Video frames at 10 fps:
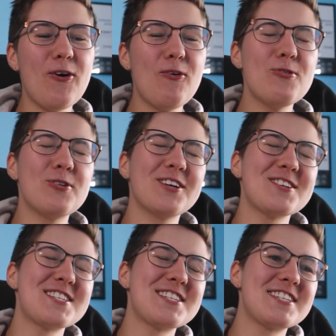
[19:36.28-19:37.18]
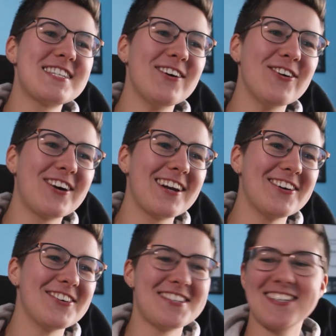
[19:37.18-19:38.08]
Oh, you're so
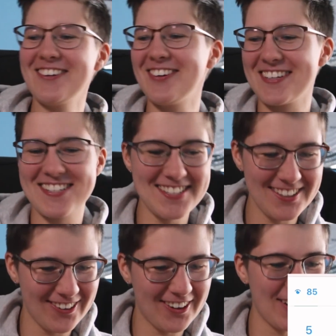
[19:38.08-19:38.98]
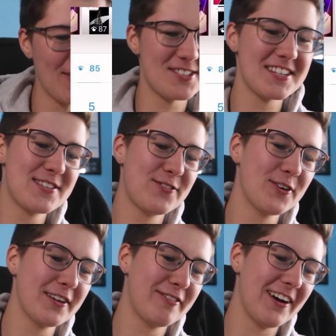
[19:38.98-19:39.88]
close. You're so close. It's
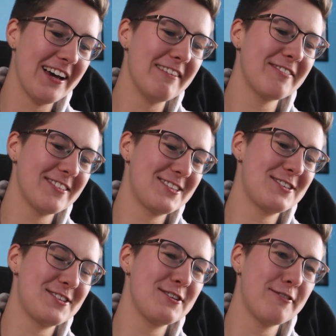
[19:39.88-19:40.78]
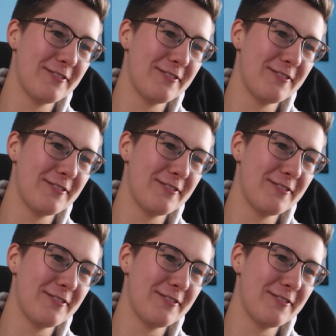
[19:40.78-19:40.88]
45 to